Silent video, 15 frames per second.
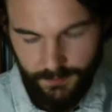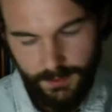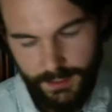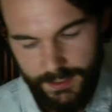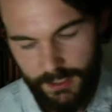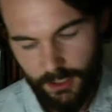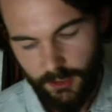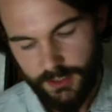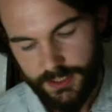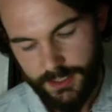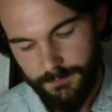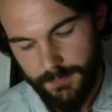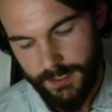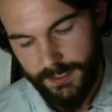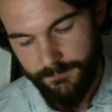and he looks at
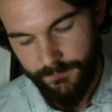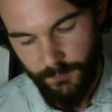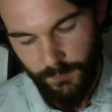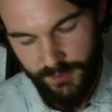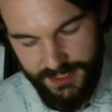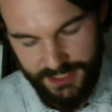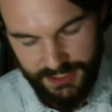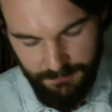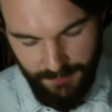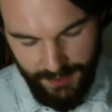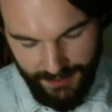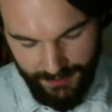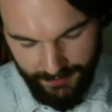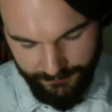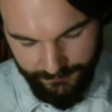me with a
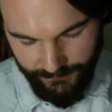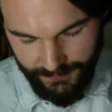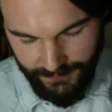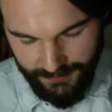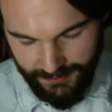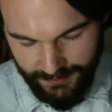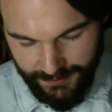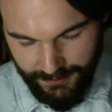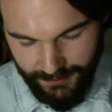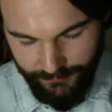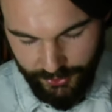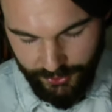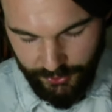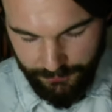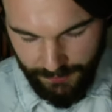smile of
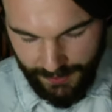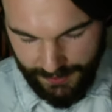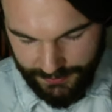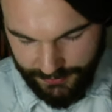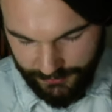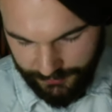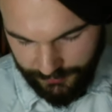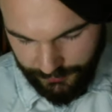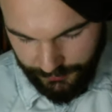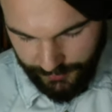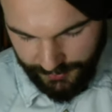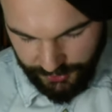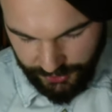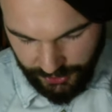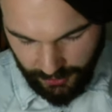the good master to
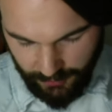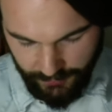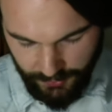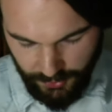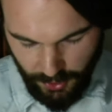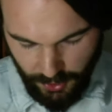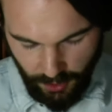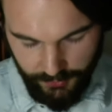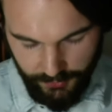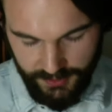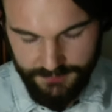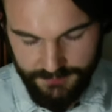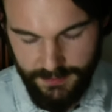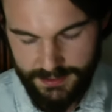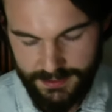ensure that nothing
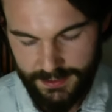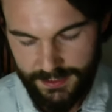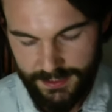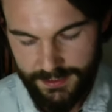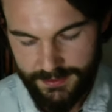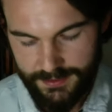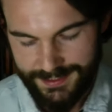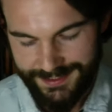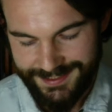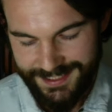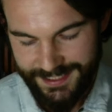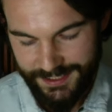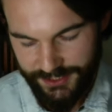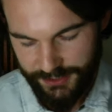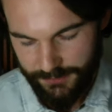is missing in his
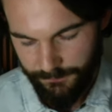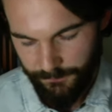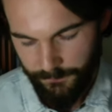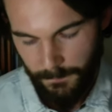dictation,